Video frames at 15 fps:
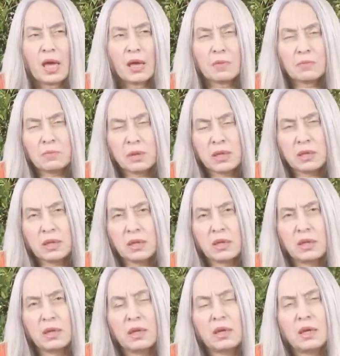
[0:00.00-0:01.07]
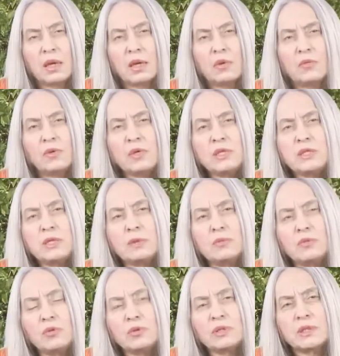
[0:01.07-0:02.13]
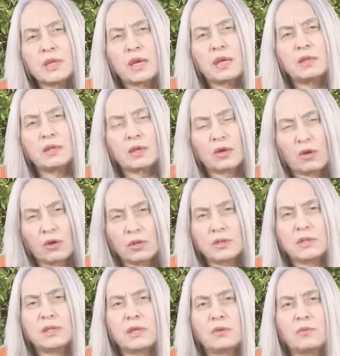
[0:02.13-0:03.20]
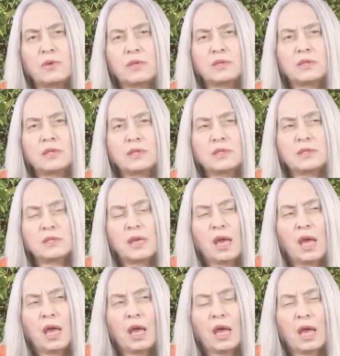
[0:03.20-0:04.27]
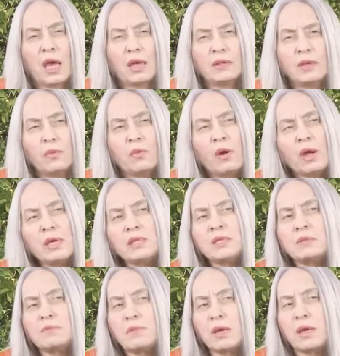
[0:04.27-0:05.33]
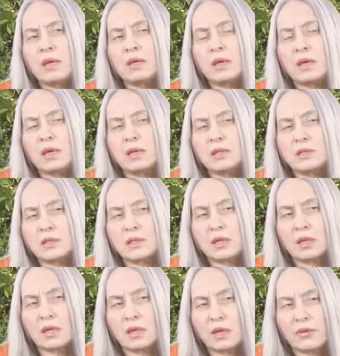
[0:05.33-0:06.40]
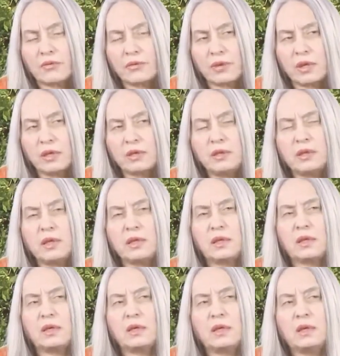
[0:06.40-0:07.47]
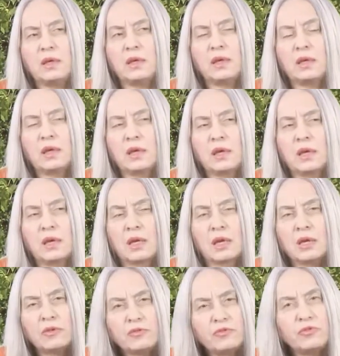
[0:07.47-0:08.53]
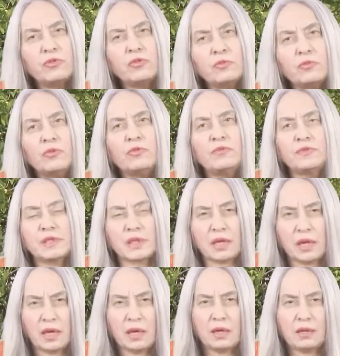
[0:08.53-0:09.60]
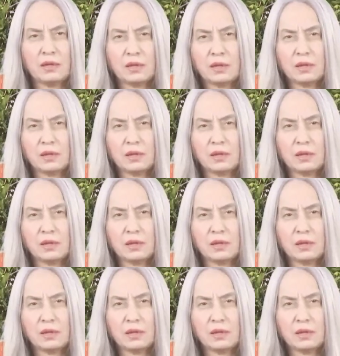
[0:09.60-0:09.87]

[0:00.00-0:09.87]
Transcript: Meaning, wisdom looks at the consequences. The wise man is thinking a few moves ahead.